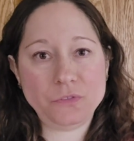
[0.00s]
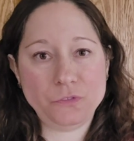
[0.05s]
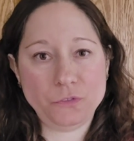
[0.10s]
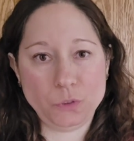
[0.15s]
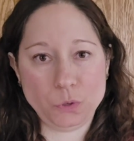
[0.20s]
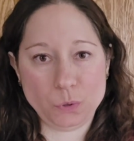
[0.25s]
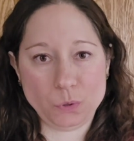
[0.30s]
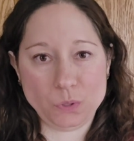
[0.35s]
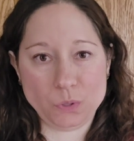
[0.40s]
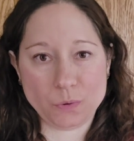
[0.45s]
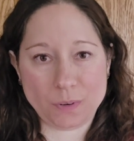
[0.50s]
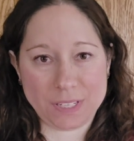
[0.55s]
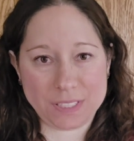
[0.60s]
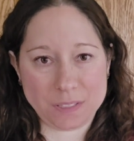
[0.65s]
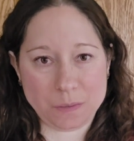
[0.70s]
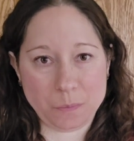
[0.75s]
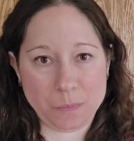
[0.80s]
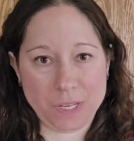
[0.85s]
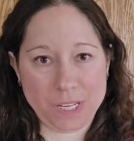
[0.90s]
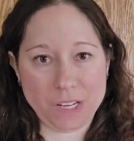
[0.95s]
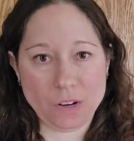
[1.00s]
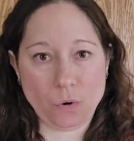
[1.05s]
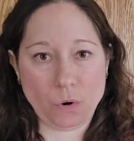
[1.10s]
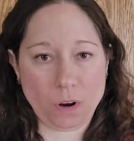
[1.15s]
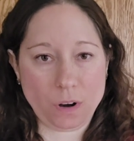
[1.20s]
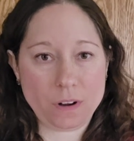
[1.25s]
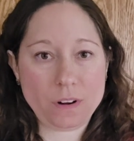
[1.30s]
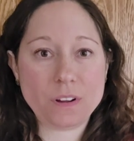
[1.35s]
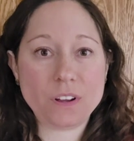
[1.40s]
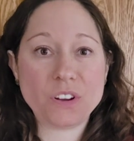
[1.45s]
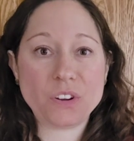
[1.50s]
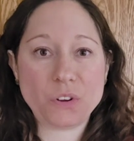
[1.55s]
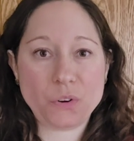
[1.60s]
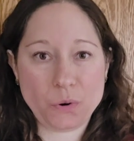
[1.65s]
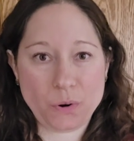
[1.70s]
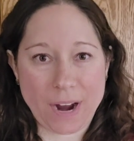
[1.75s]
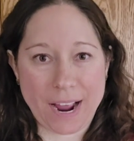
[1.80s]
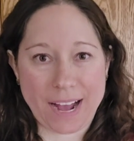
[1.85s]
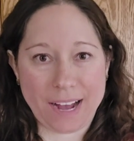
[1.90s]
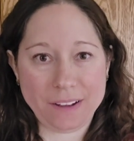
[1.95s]
Foods recipe, or
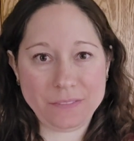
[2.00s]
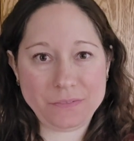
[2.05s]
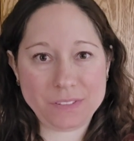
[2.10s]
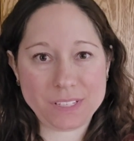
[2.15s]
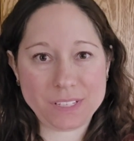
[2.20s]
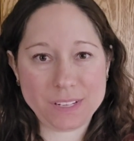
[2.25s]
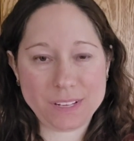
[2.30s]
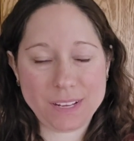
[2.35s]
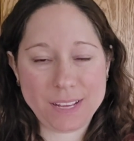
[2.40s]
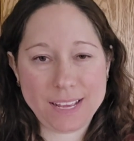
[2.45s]
Kraft,